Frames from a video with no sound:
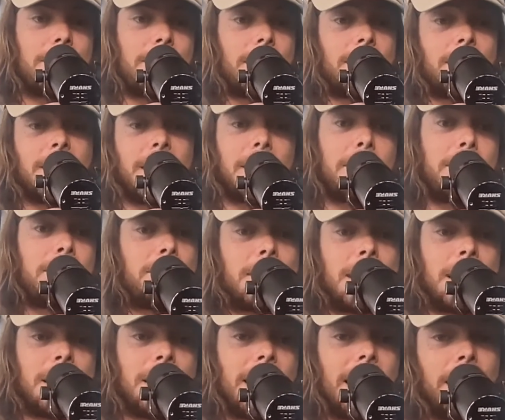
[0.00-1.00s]
and like
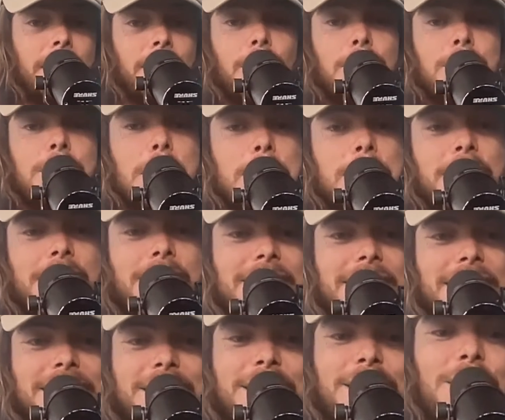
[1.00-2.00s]
getting real popular,
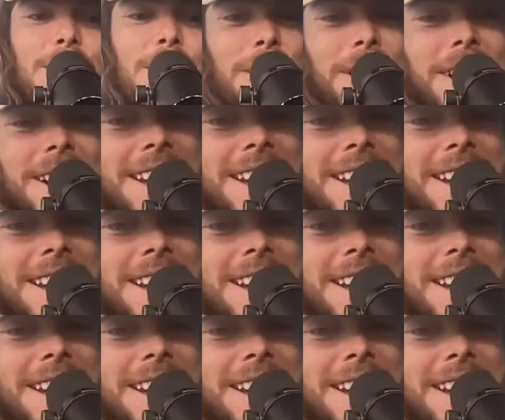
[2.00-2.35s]
like the glory